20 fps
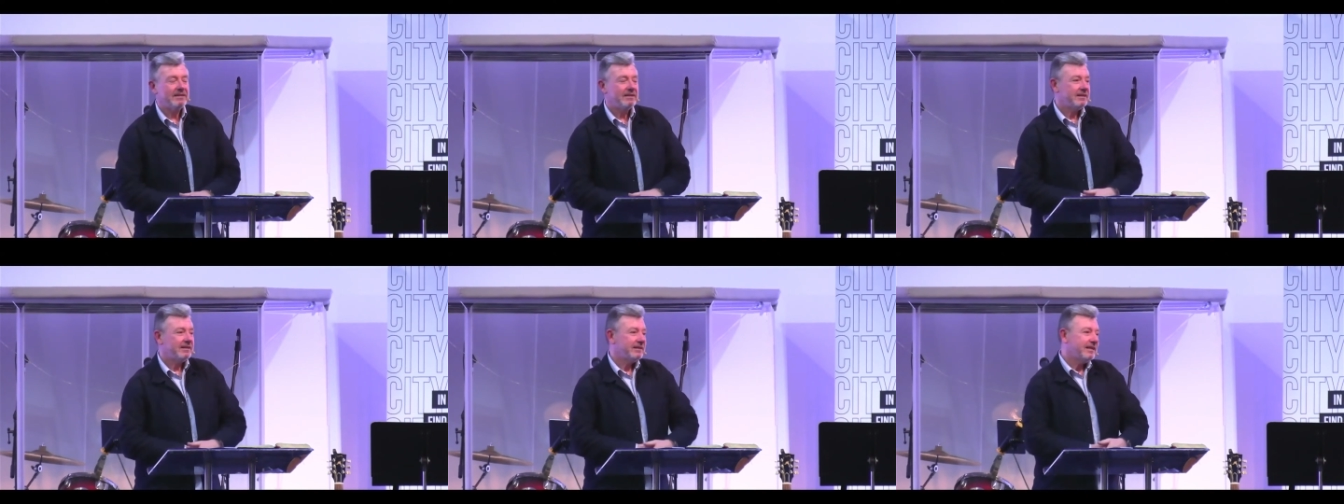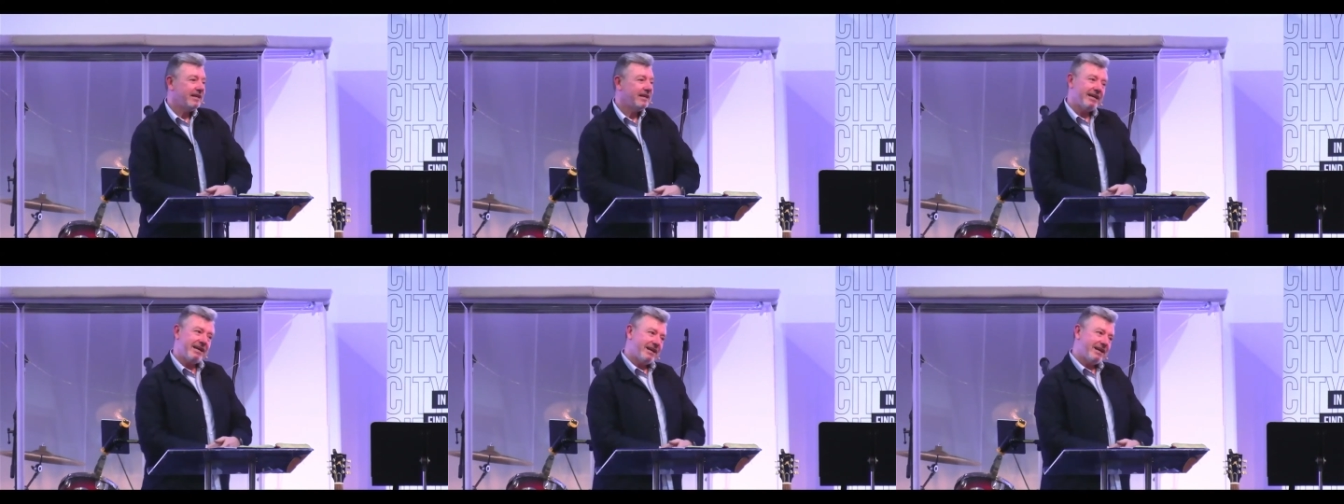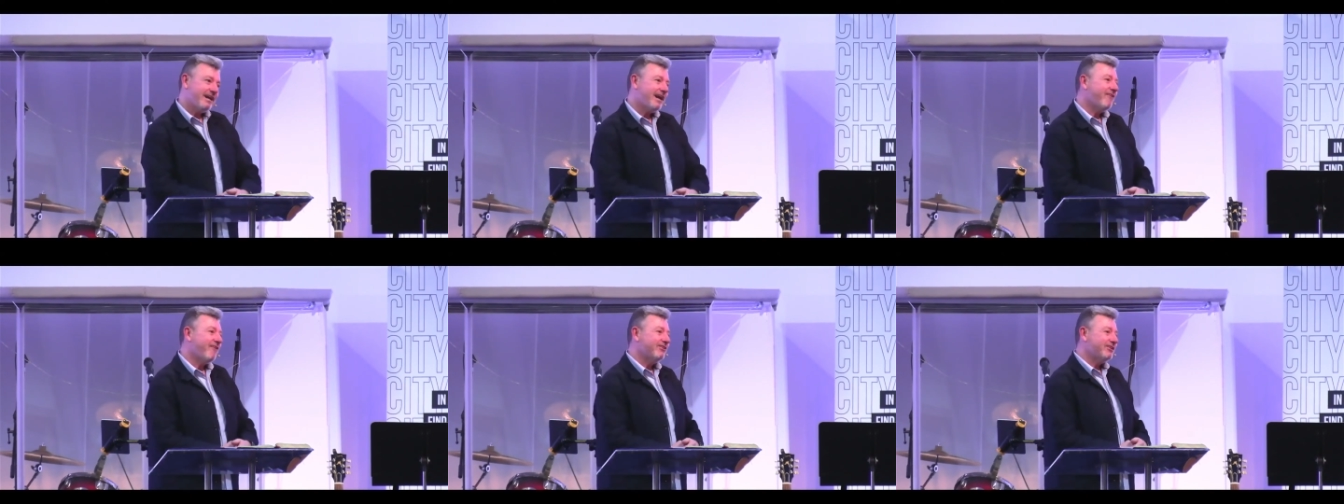Can I
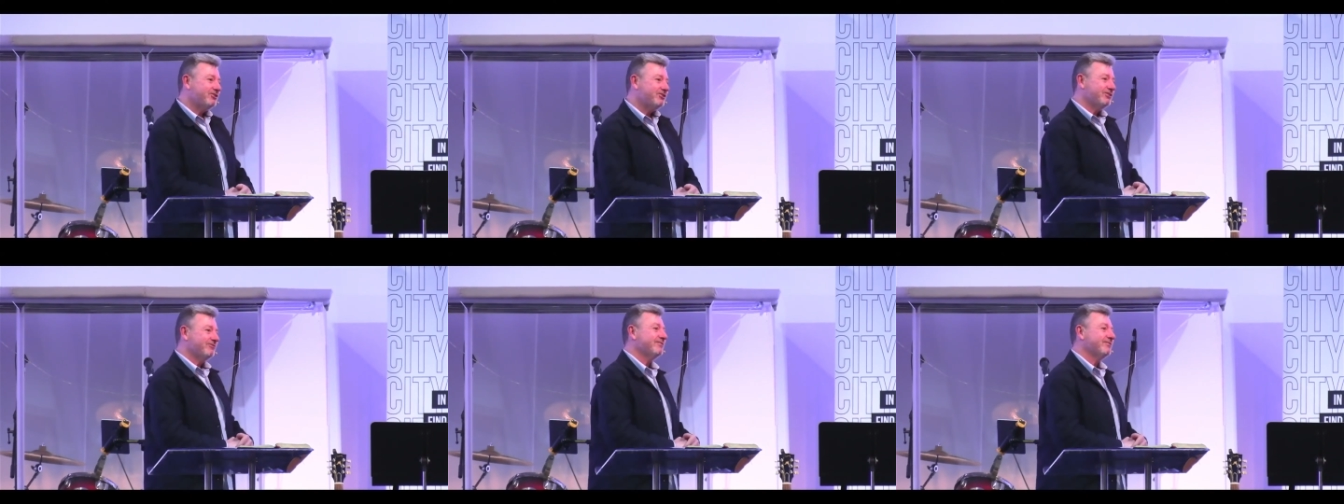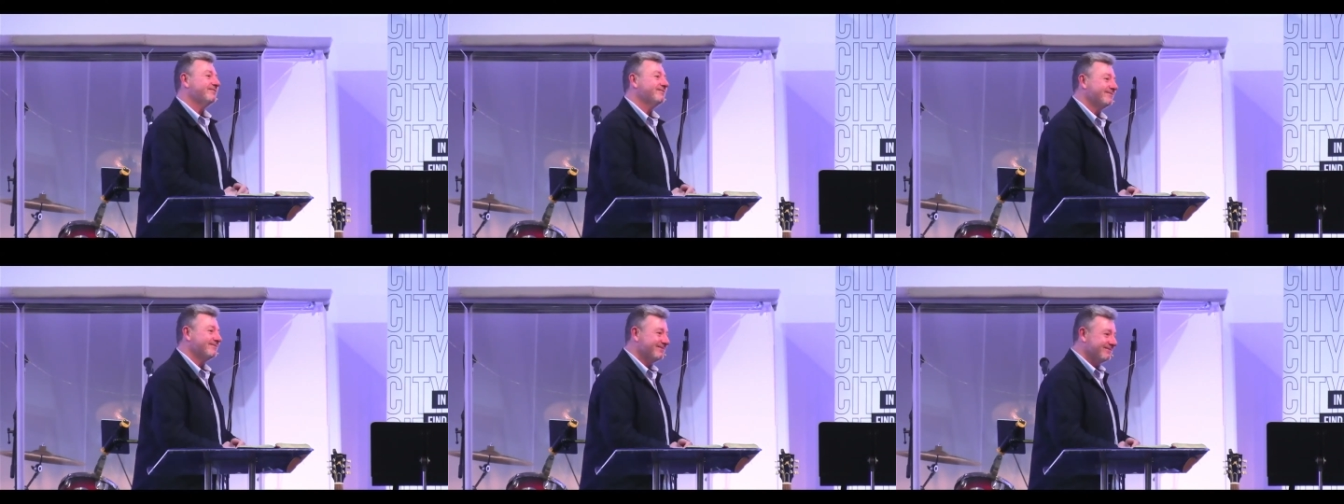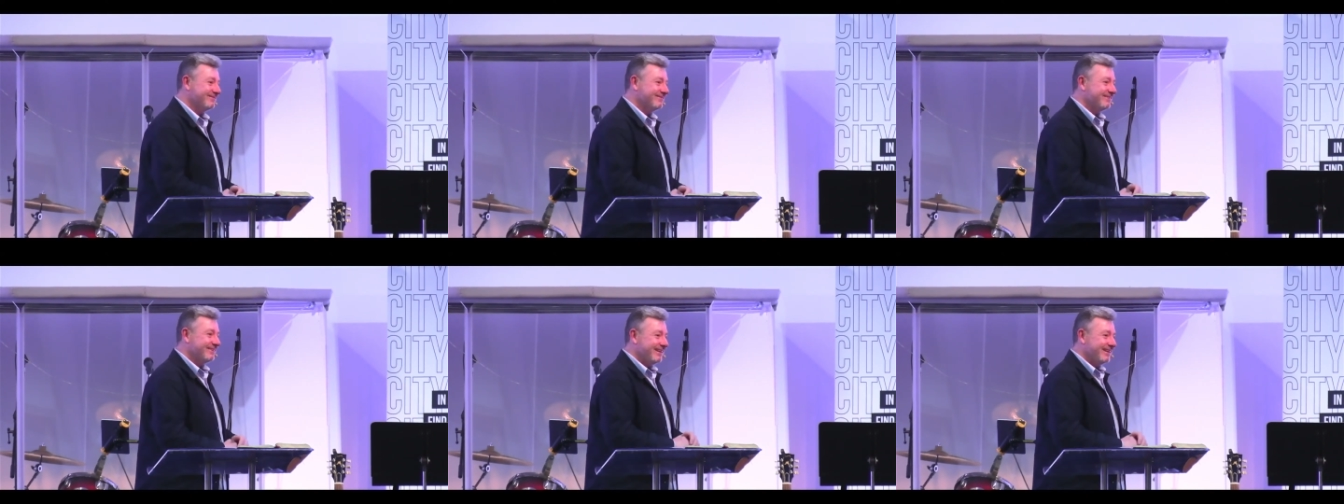encourage you?
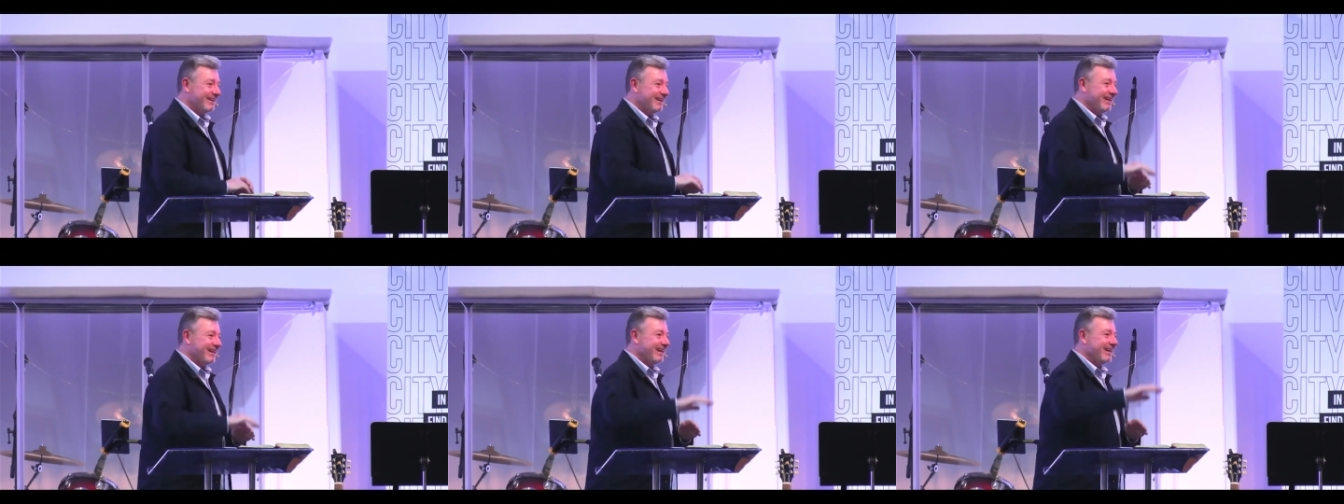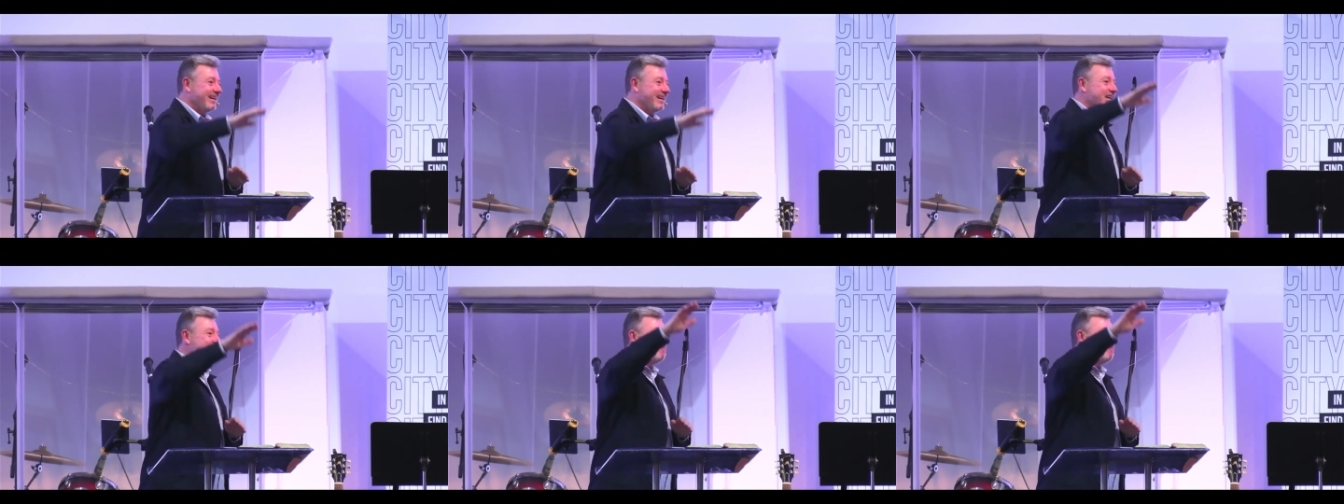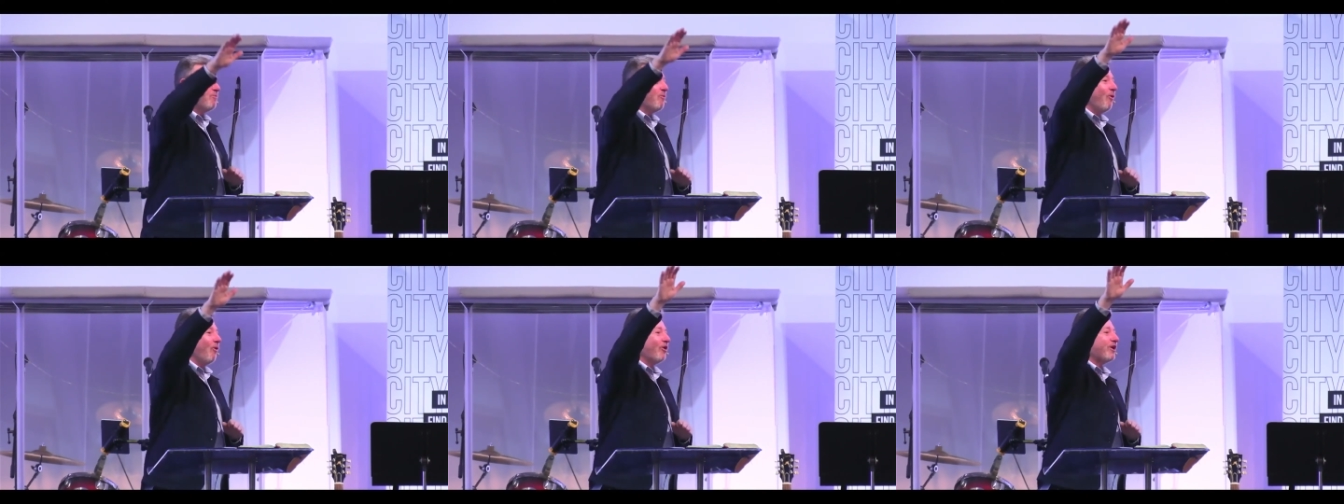Keep
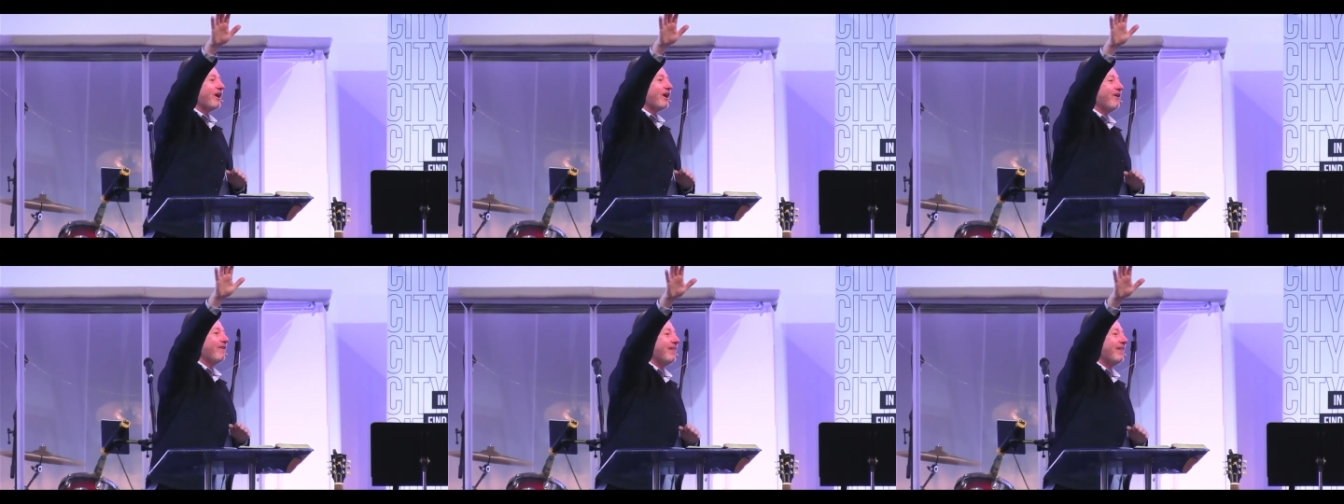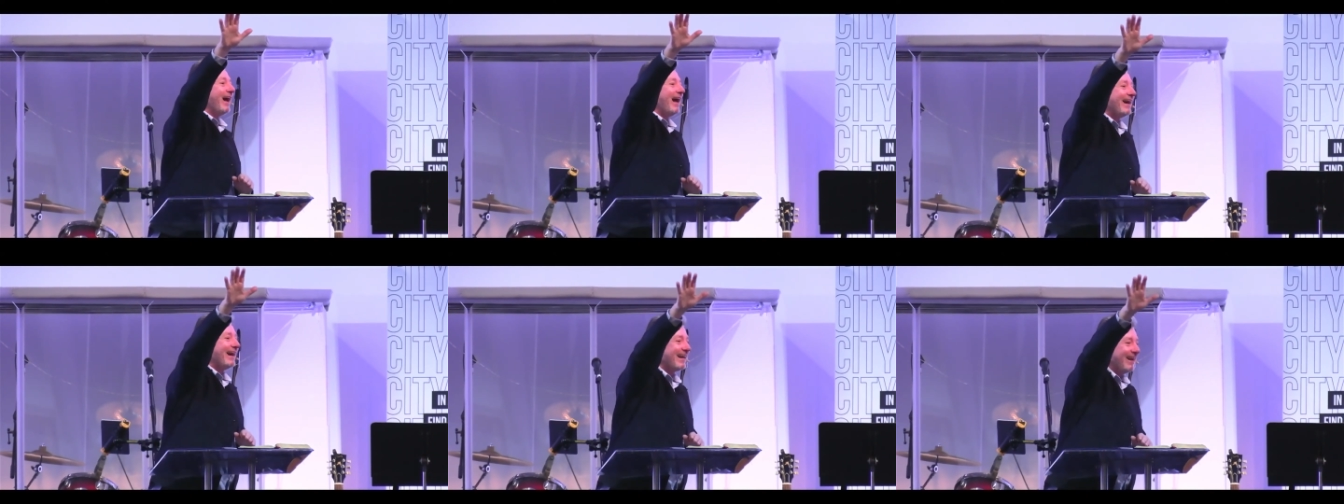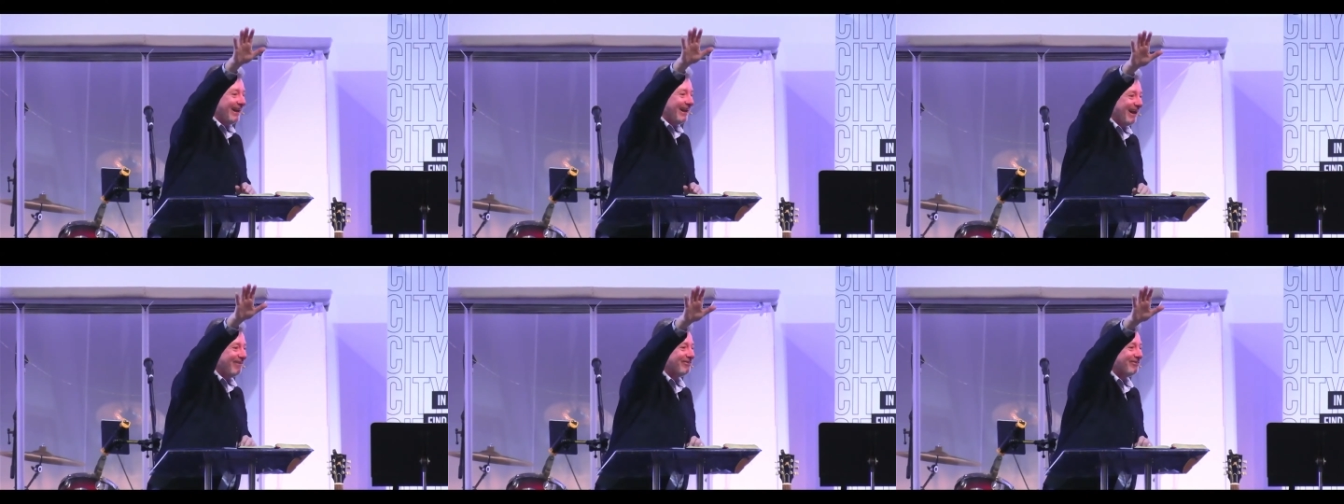walking on the higher
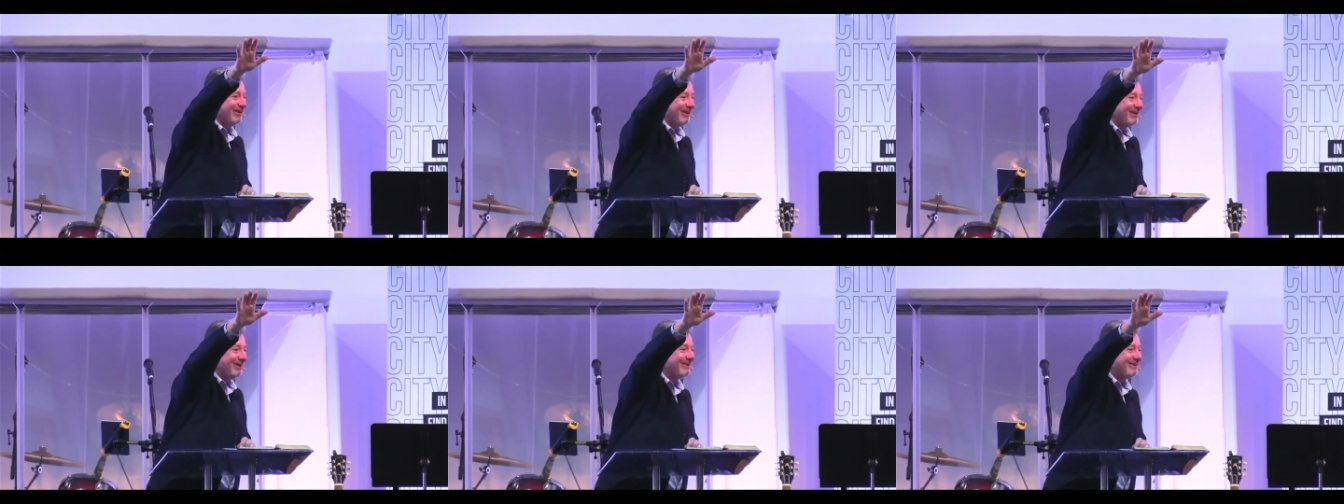level.